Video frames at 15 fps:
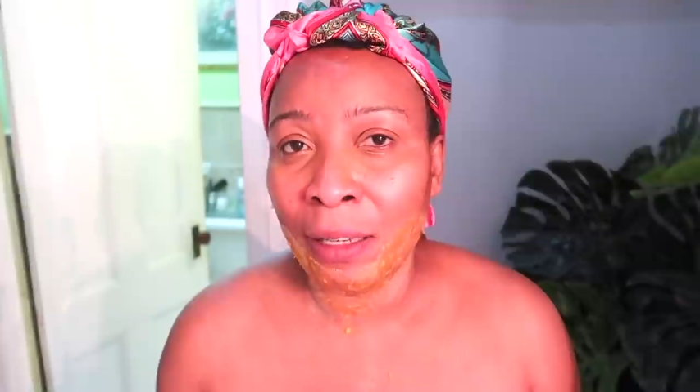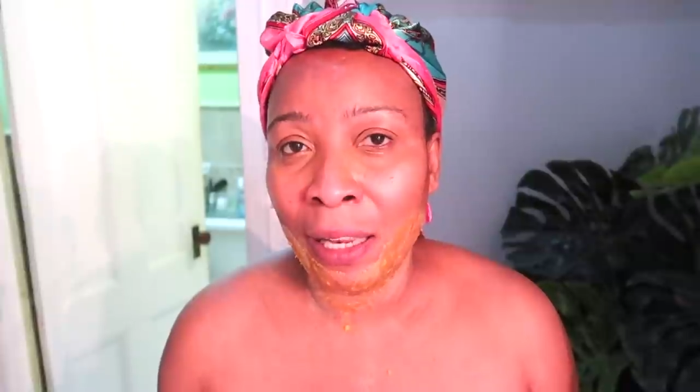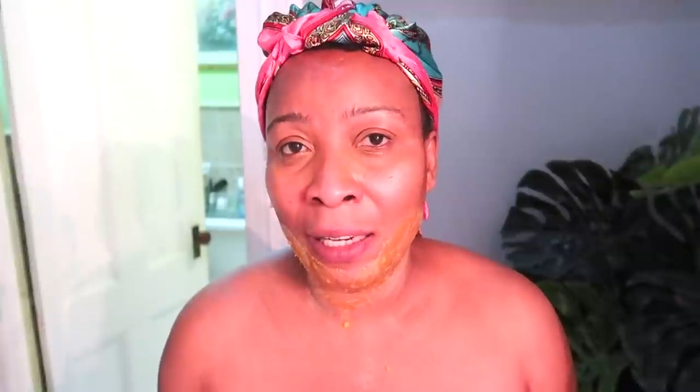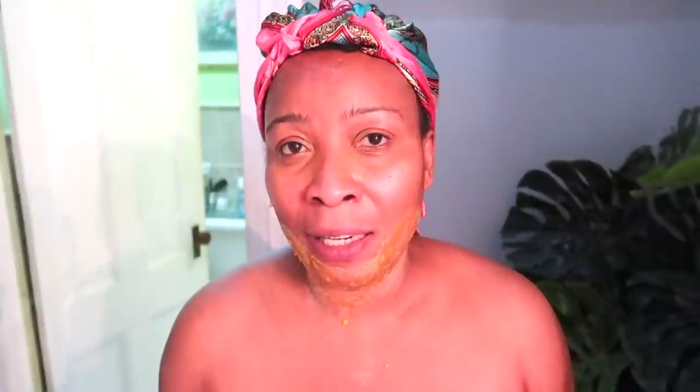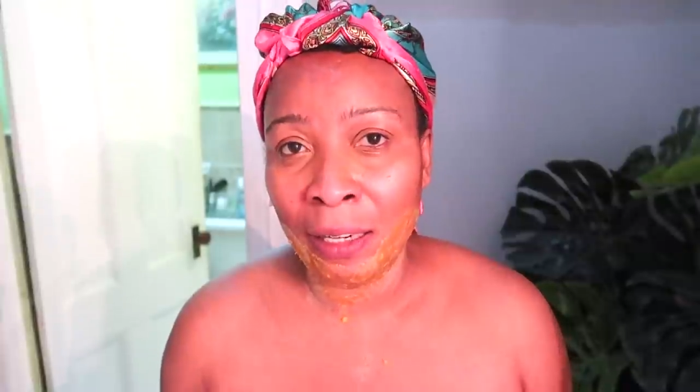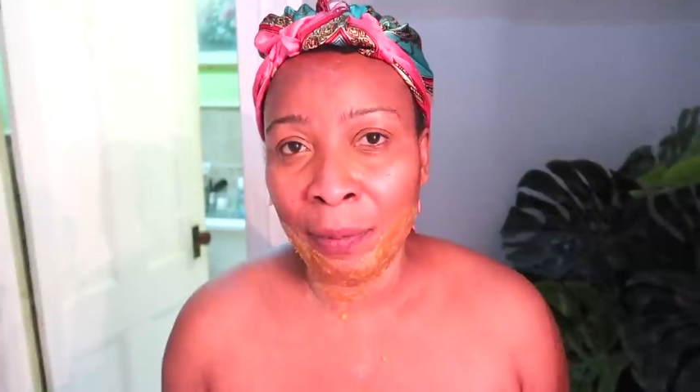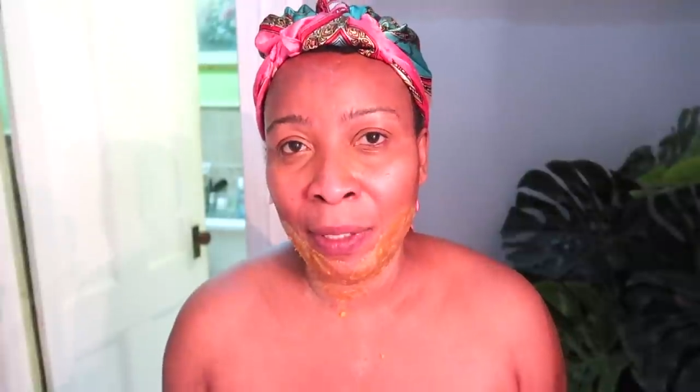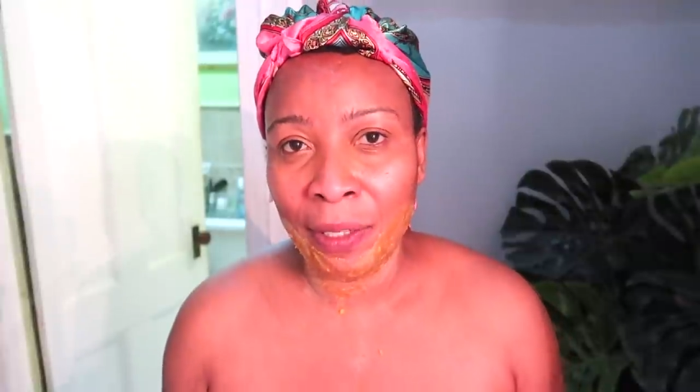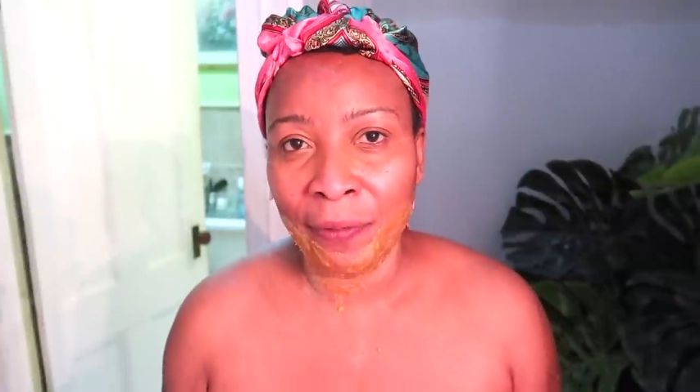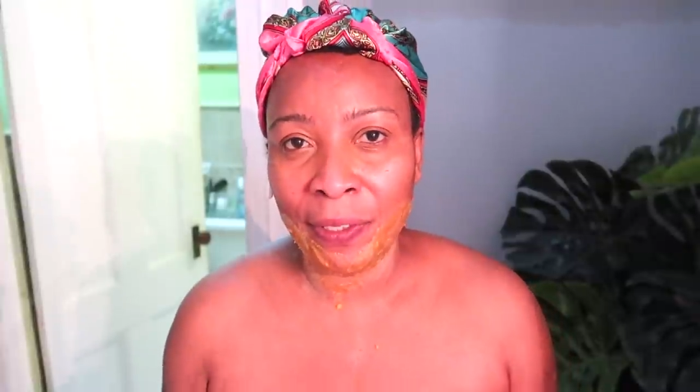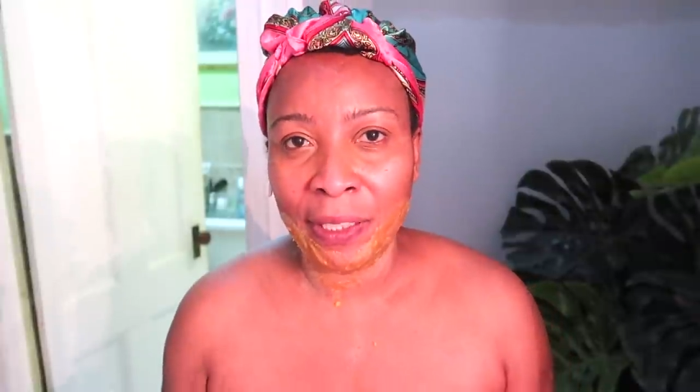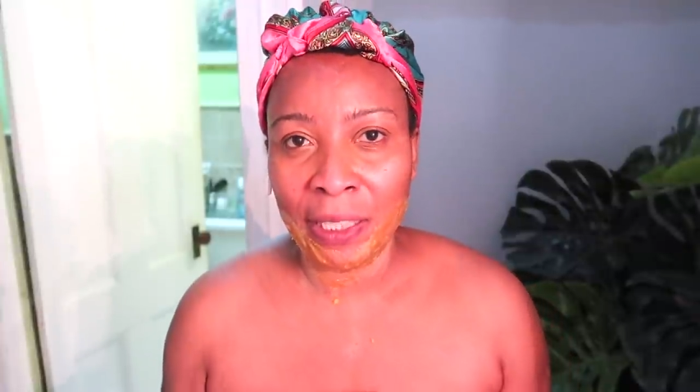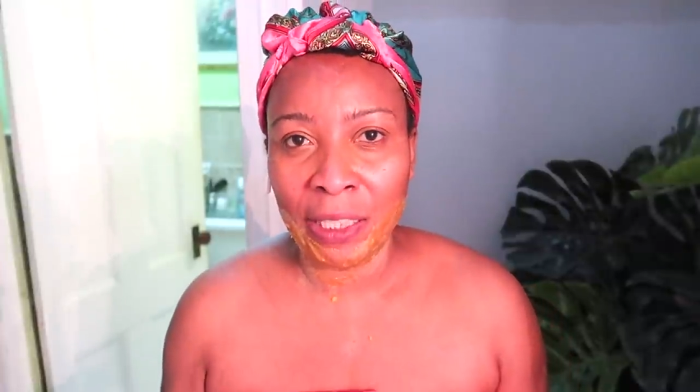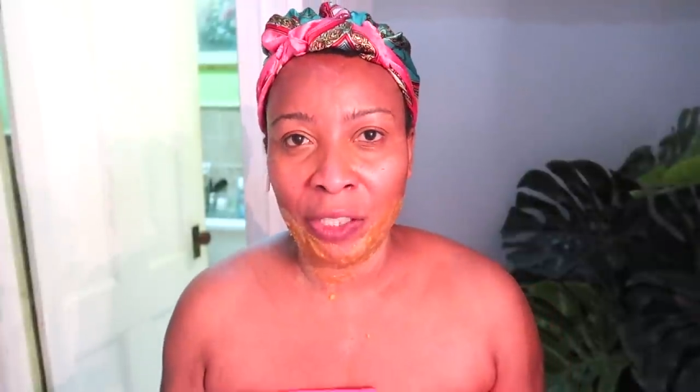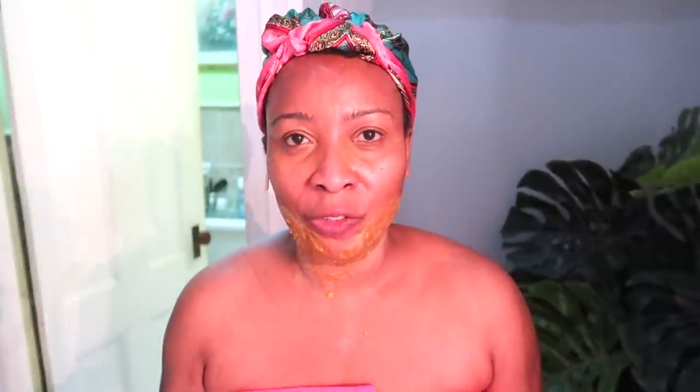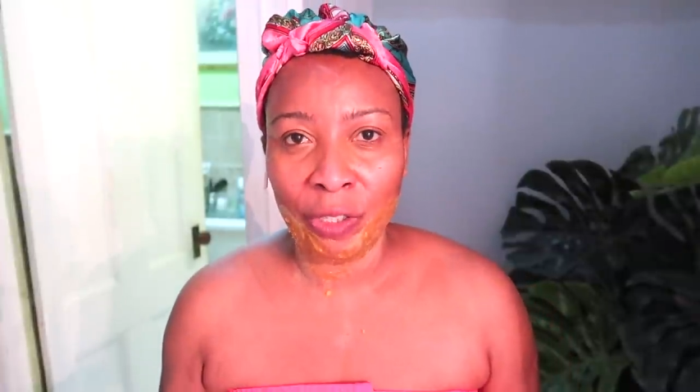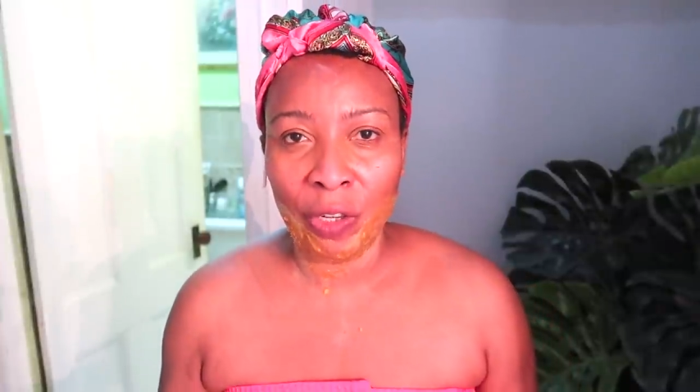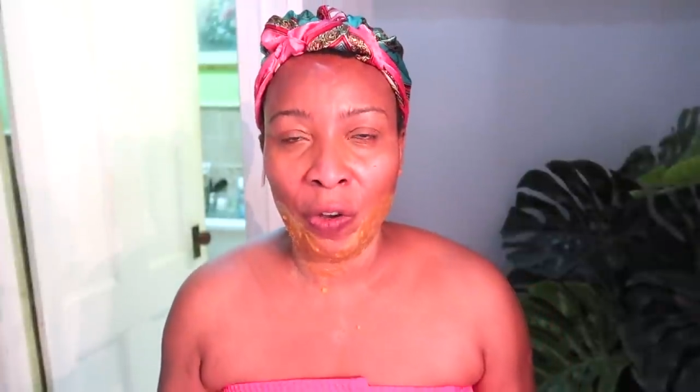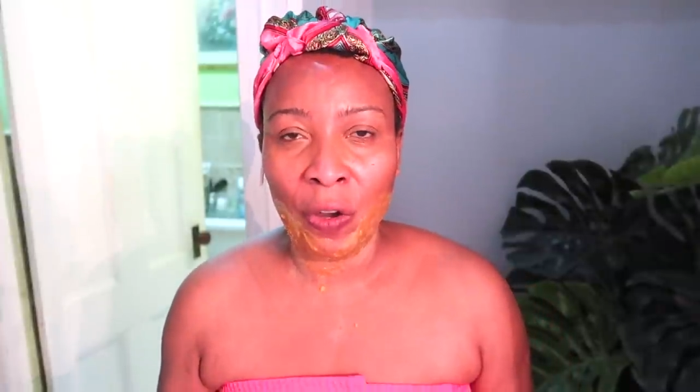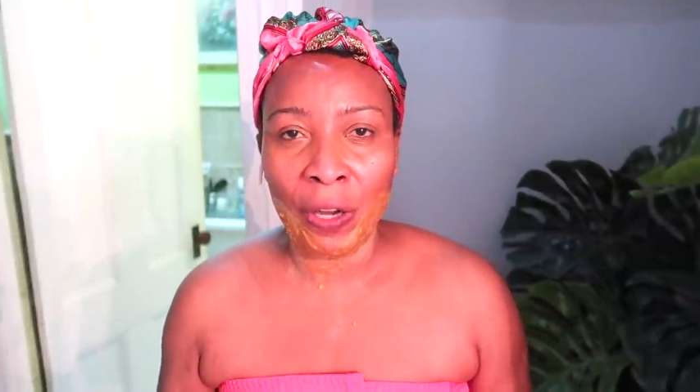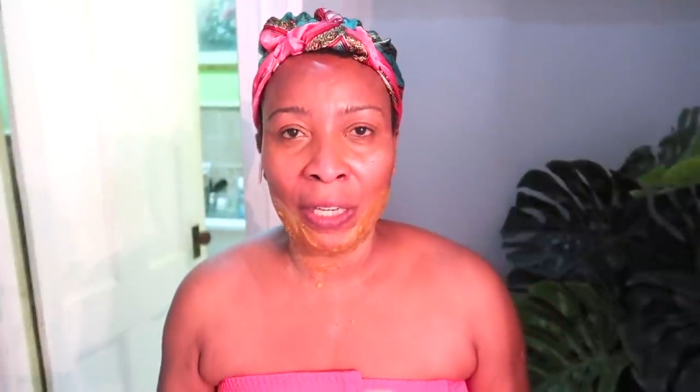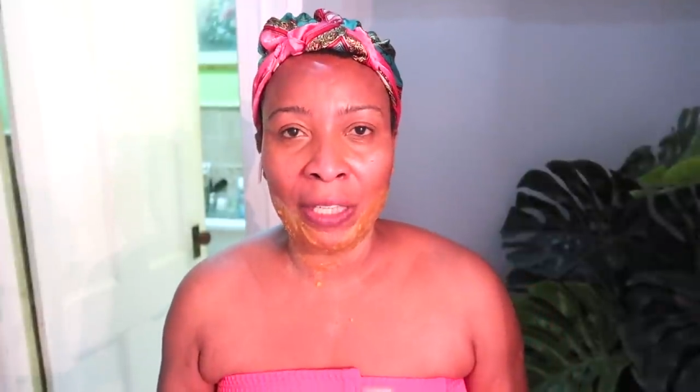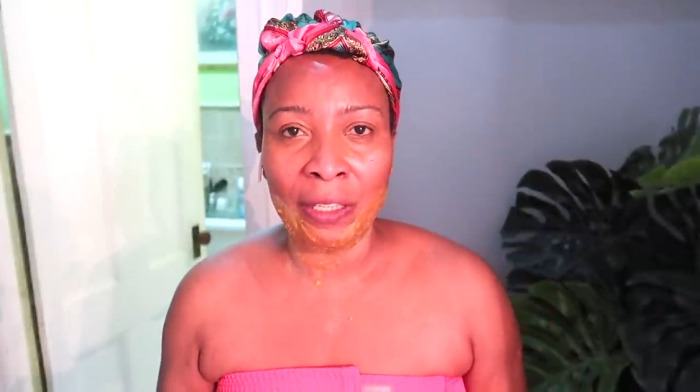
a little bit of a tea tree oil,